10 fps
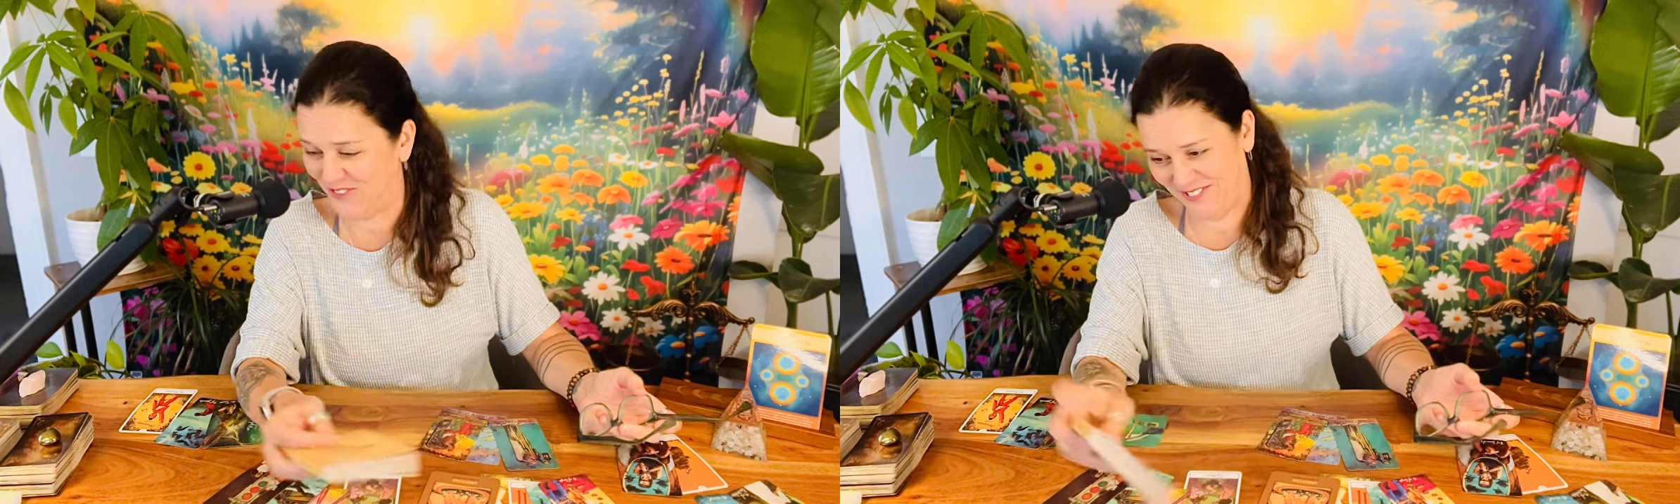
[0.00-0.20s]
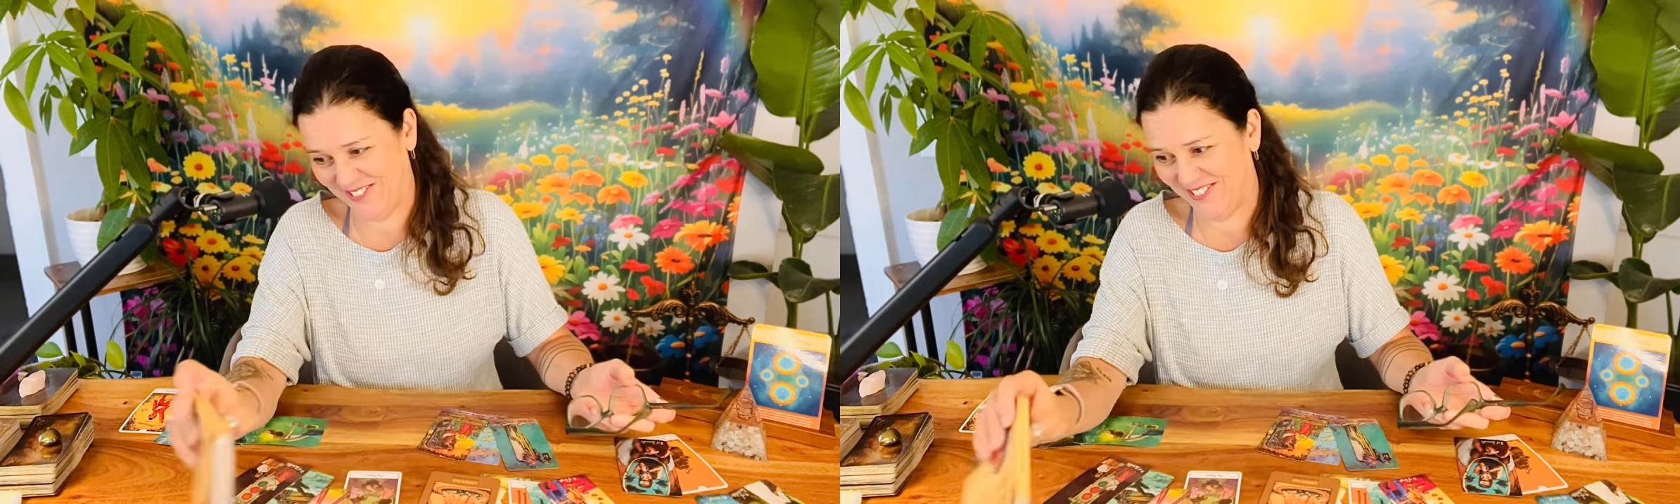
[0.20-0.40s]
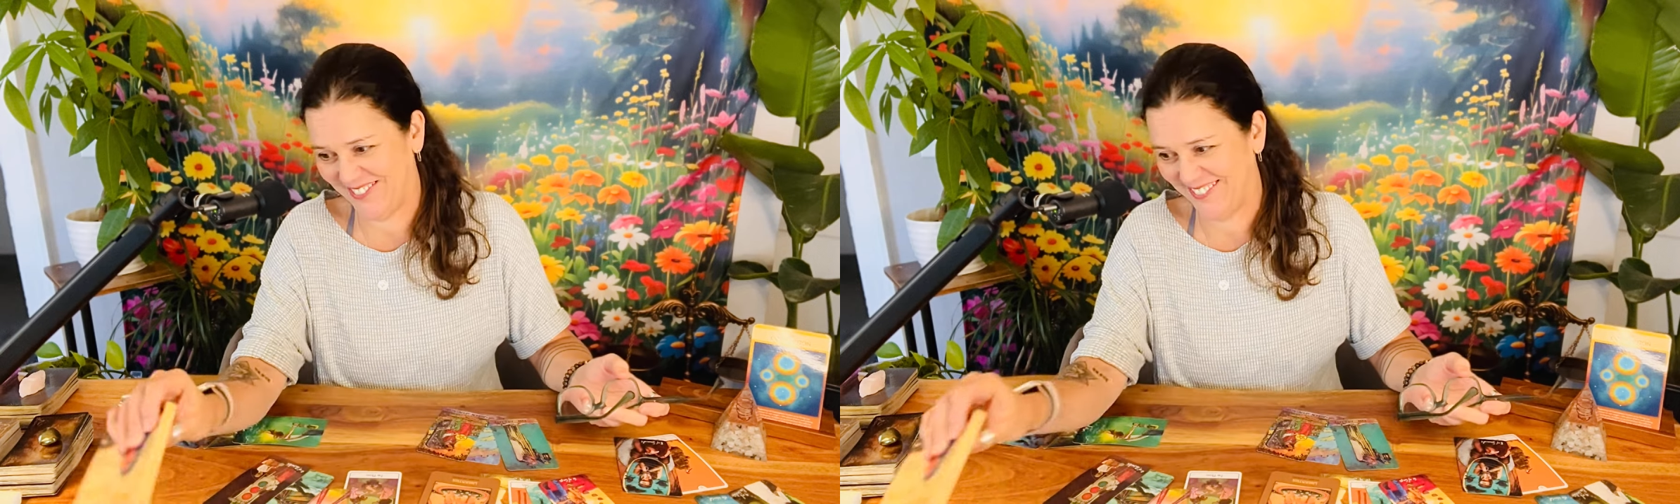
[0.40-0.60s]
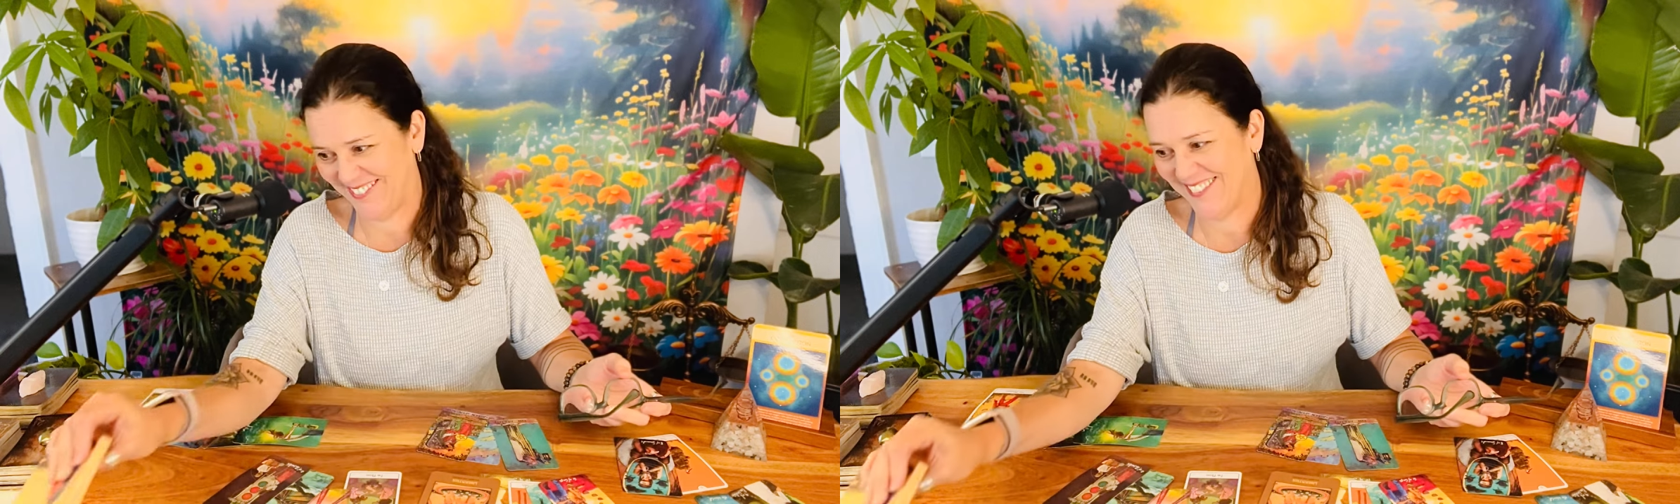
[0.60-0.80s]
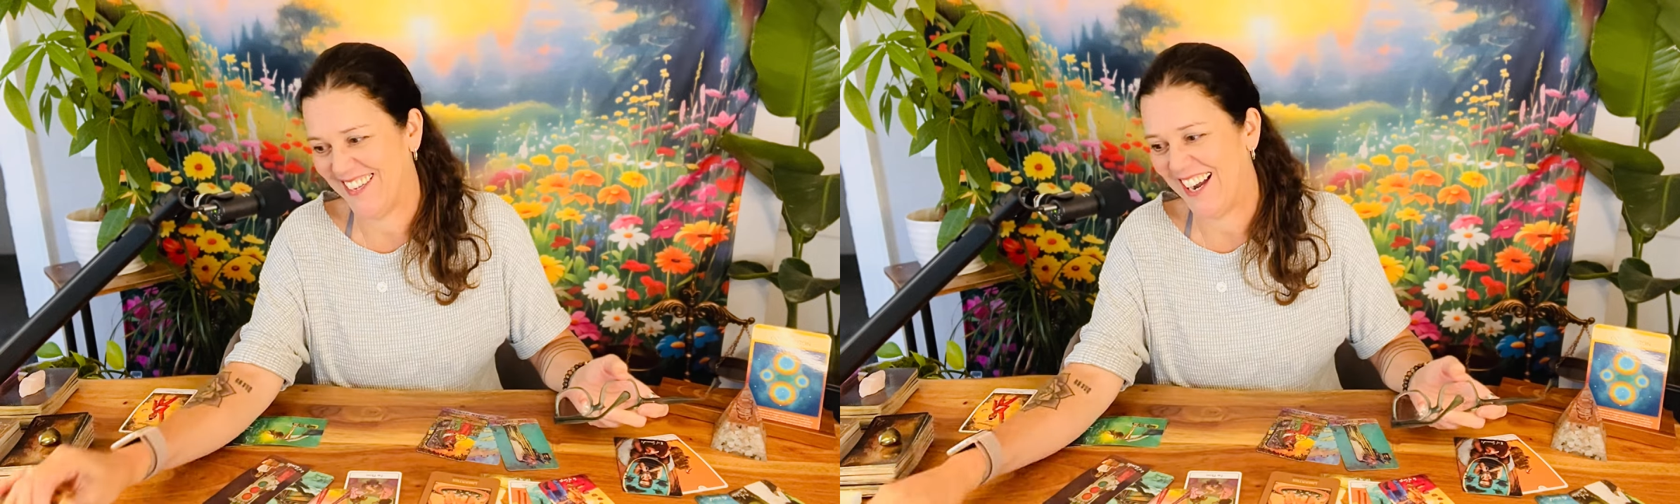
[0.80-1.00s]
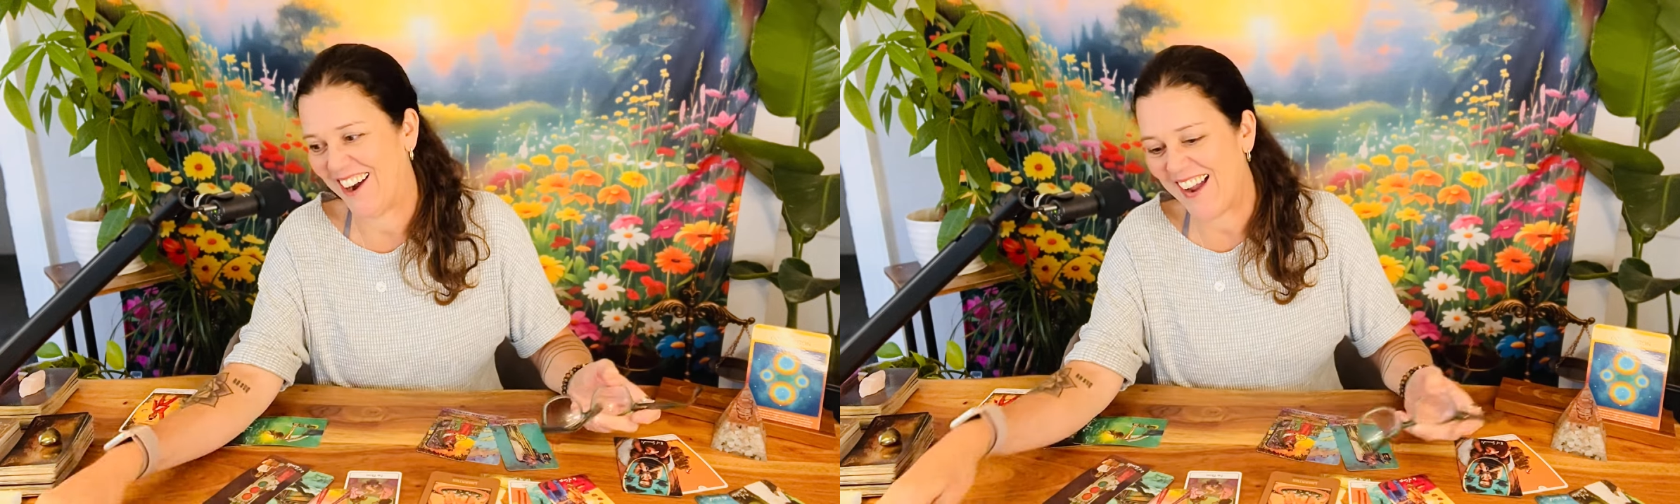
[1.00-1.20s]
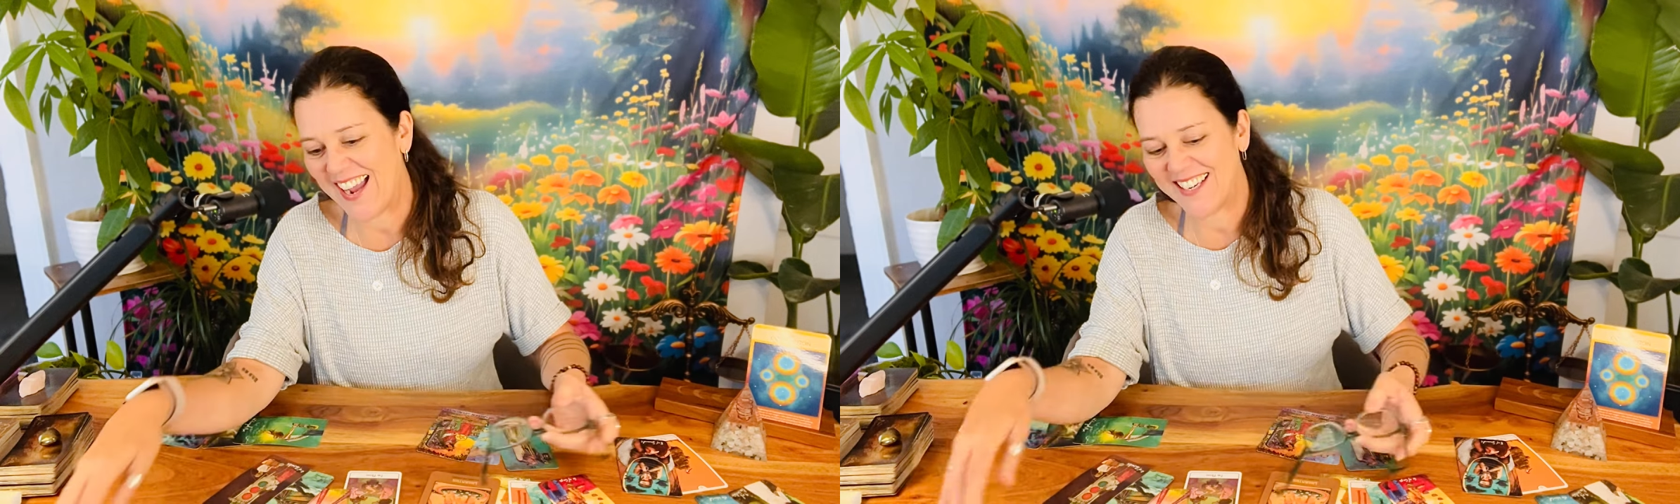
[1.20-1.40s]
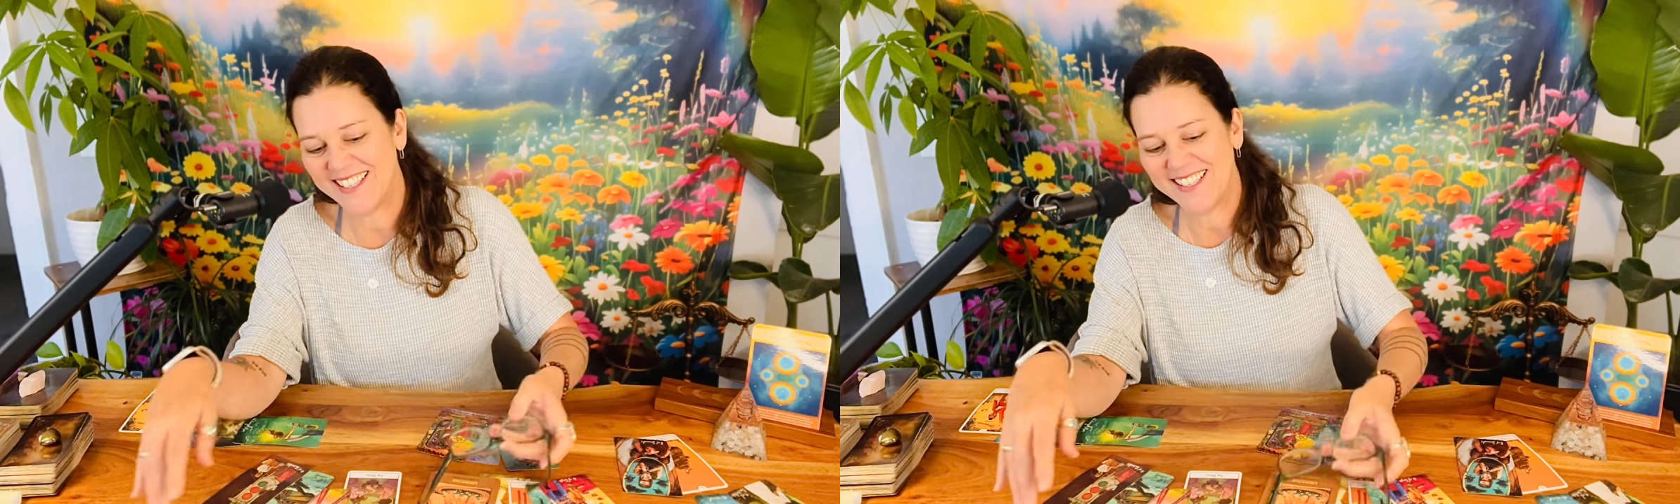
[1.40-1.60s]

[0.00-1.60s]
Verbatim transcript: All right.